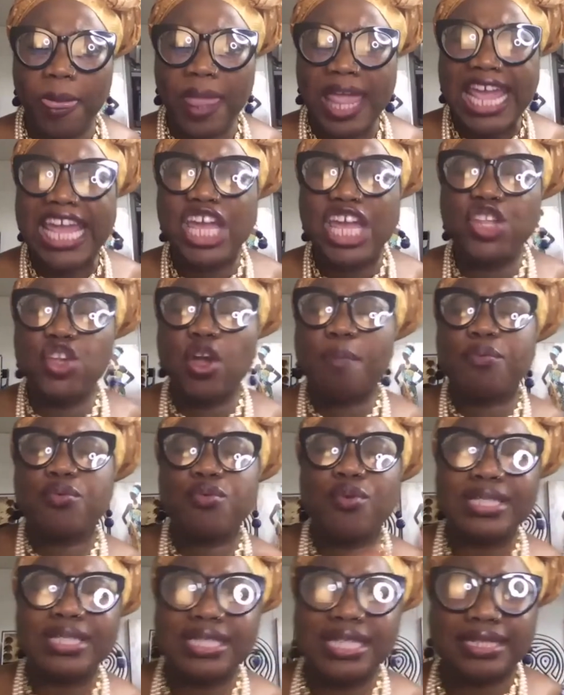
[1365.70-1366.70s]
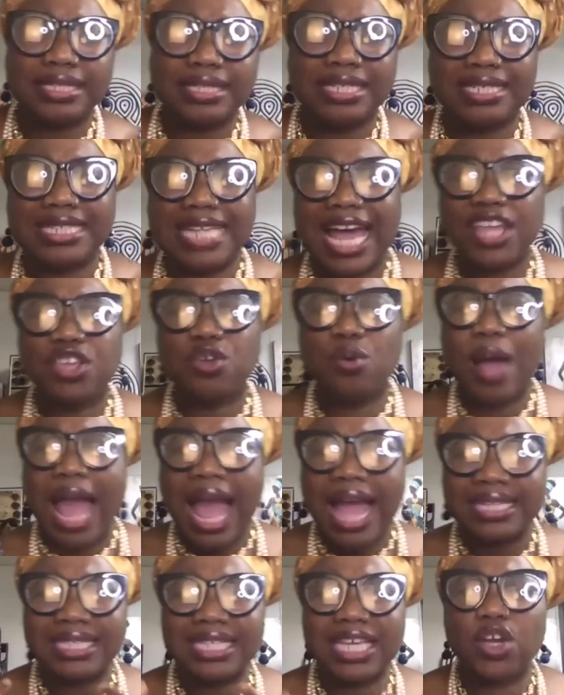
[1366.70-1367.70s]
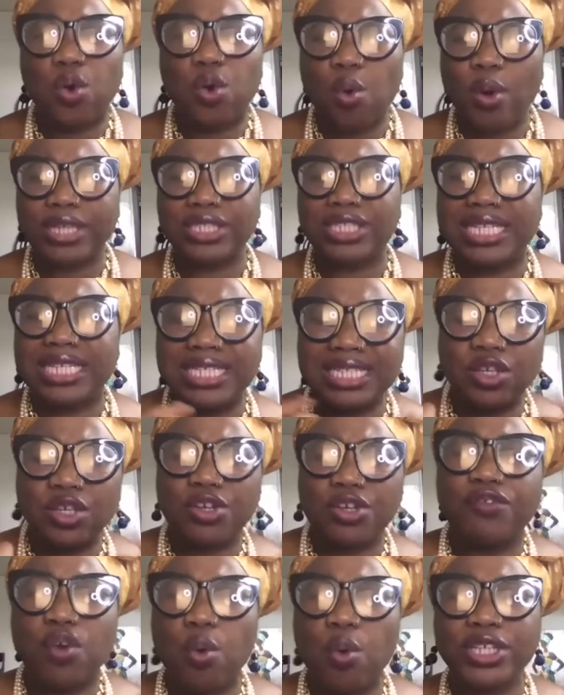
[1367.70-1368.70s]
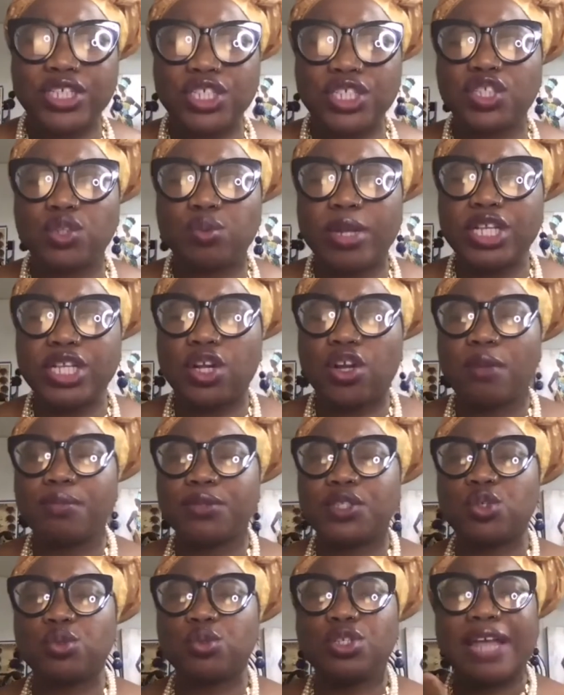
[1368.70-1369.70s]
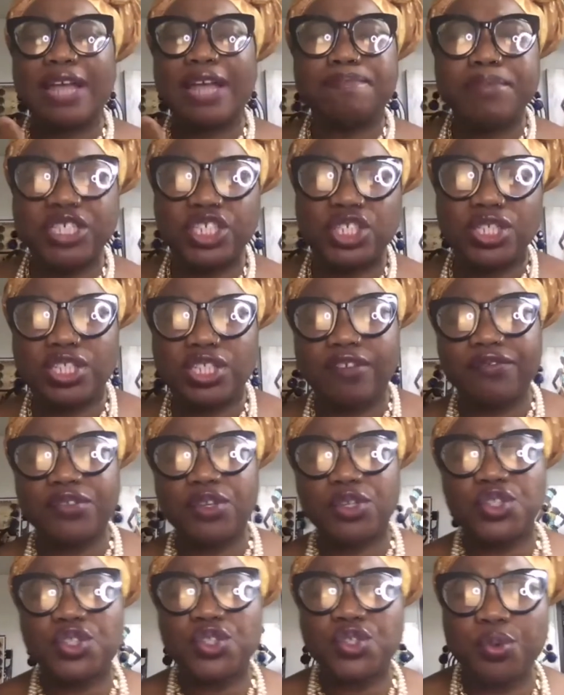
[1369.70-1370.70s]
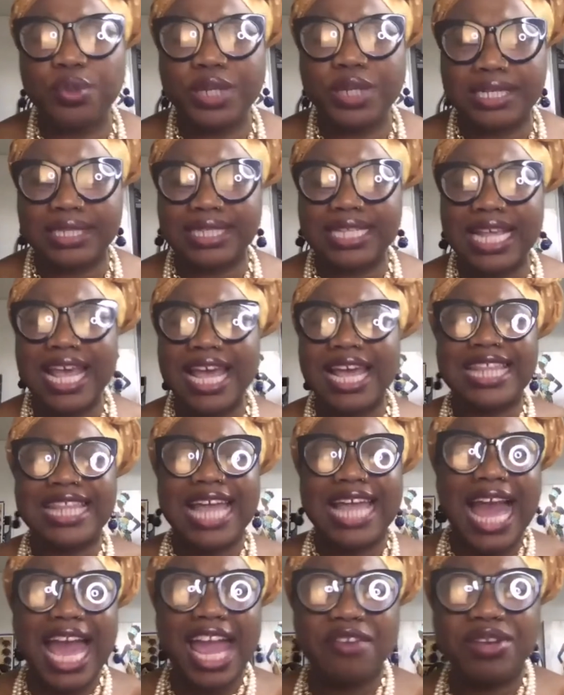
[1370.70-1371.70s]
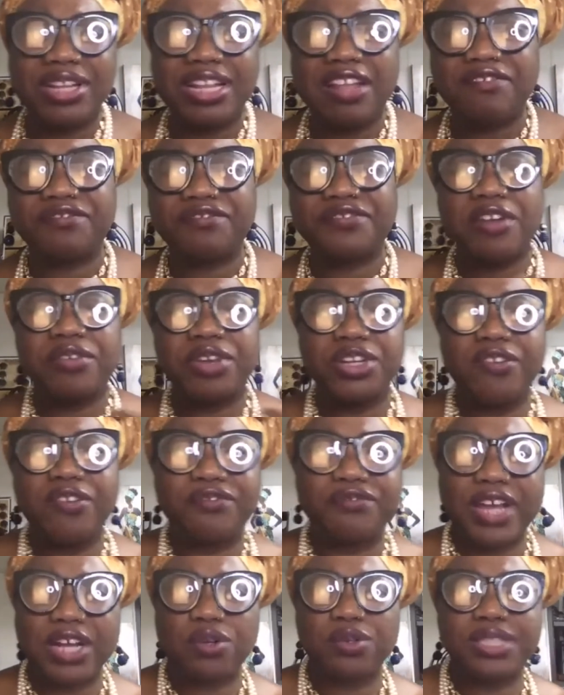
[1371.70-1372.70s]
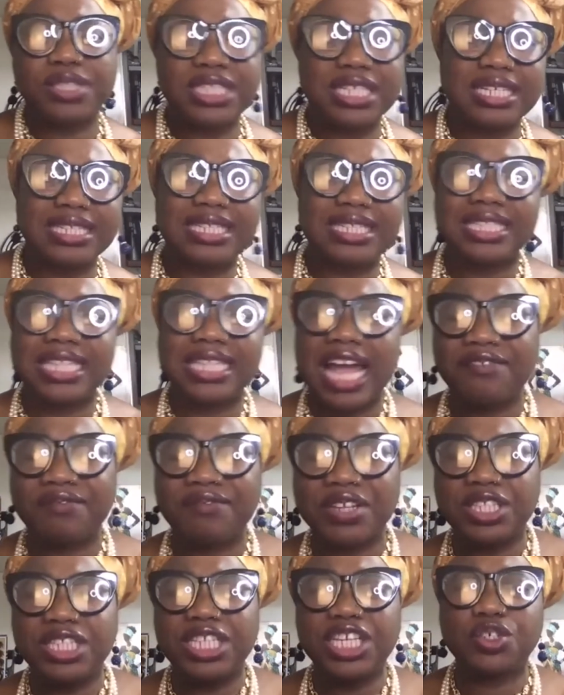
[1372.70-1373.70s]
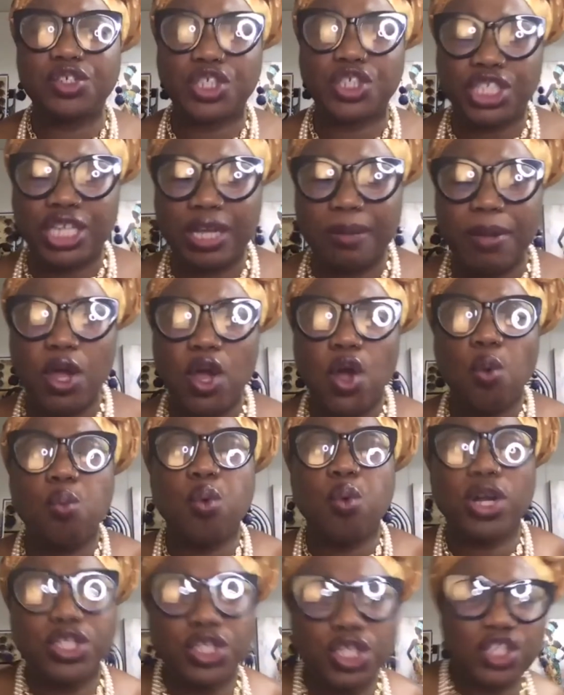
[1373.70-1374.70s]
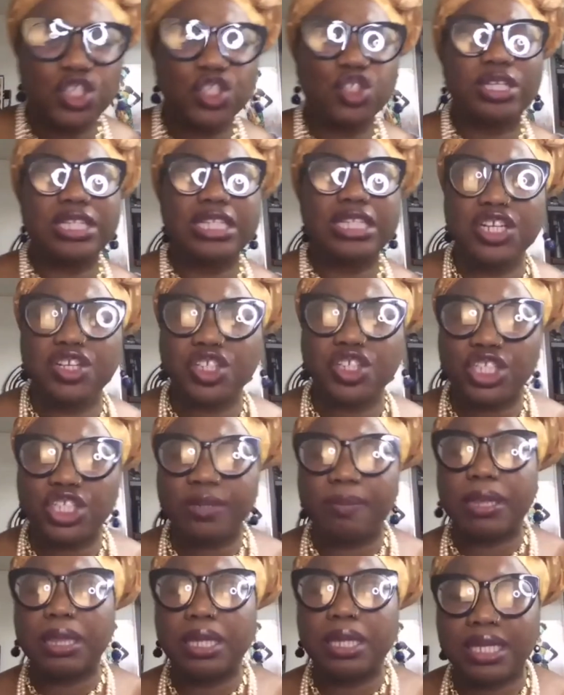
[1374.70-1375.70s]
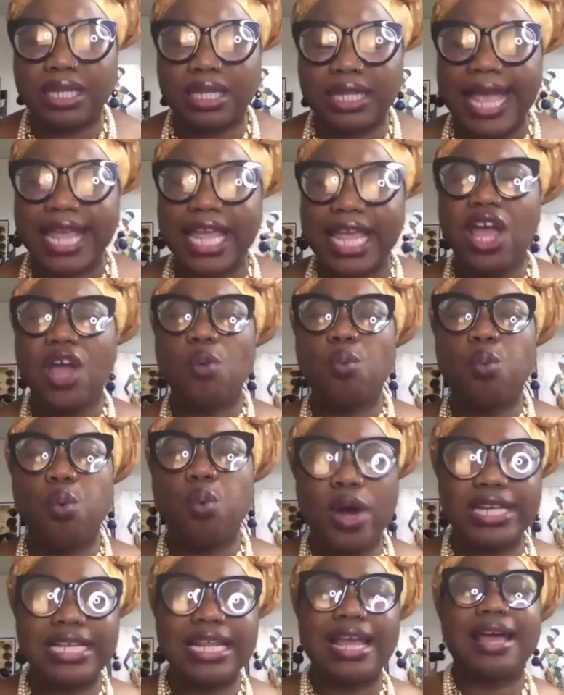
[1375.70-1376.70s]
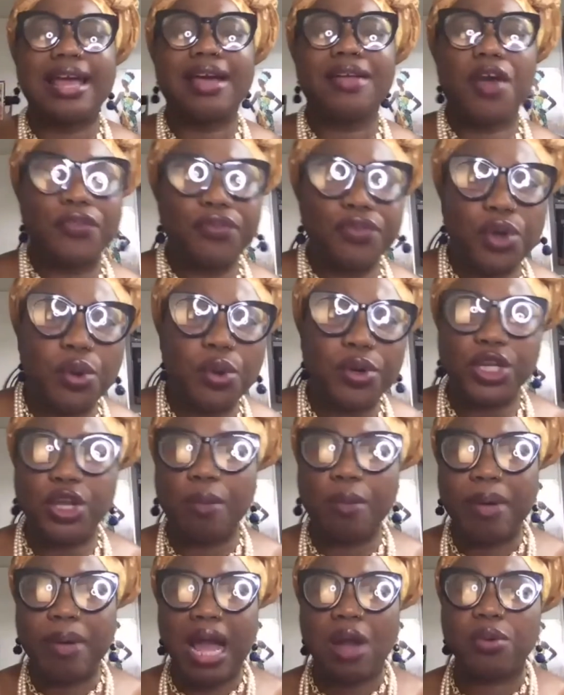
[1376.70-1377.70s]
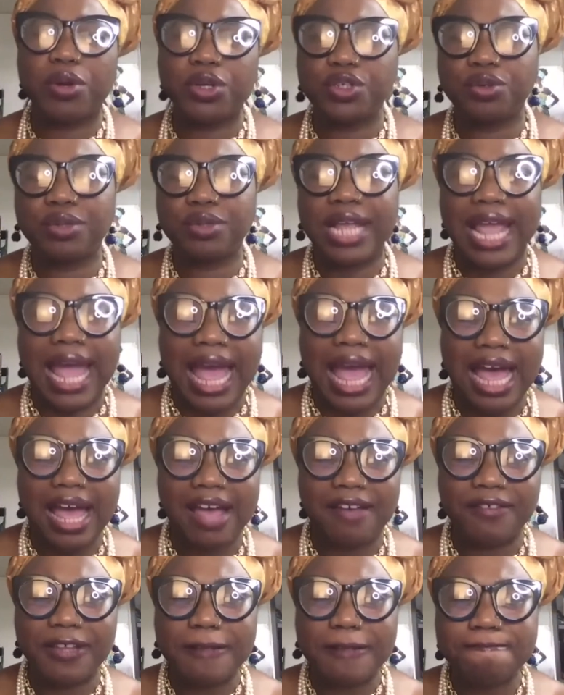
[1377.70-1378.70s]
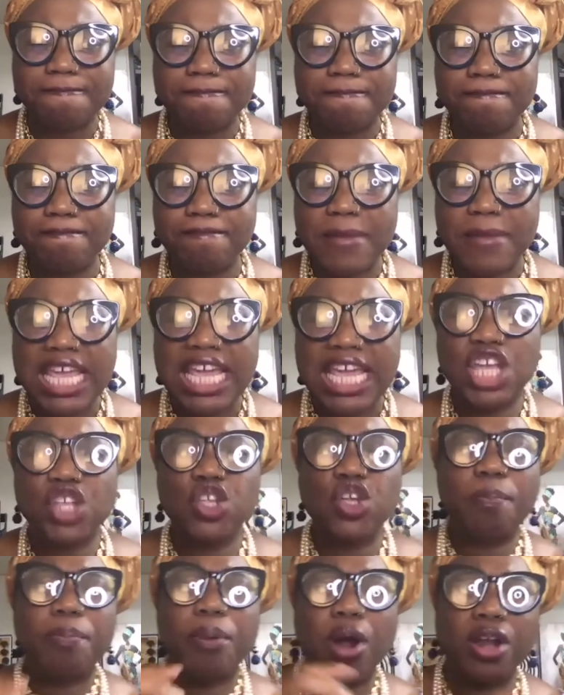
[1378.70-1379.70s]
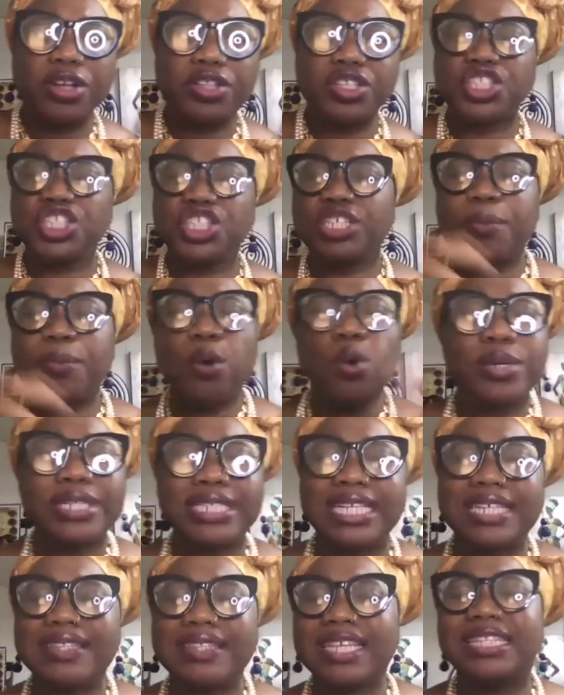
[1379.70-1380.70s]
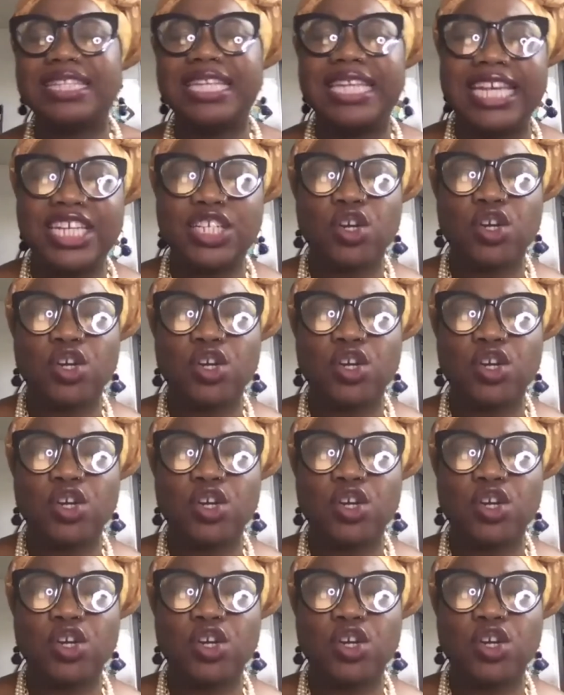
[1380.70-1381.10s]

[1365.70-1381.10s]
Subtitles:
In your processes, are you asking quite these sort of questions when it comes to the admissions of your students, the hiring and firing of faculty and staff and leadership? What does your leadership look like? What authority or power do they have? In your partnership, who is in the lead?